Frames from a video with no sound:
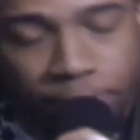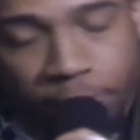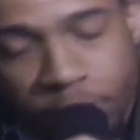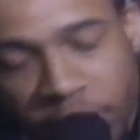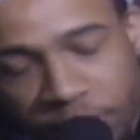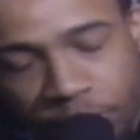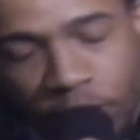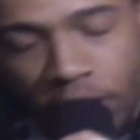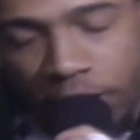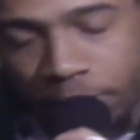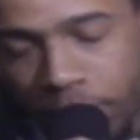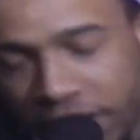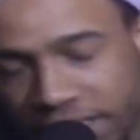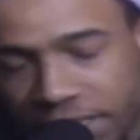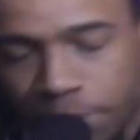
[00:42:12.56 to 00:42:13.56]
But you
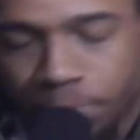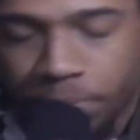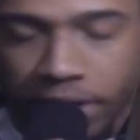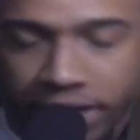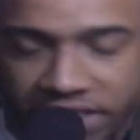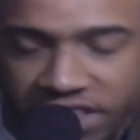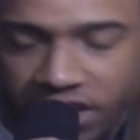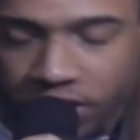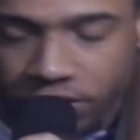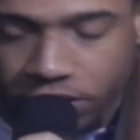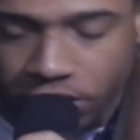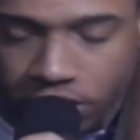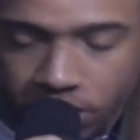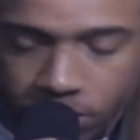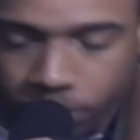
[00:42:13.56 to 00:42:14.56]
do have to remember that their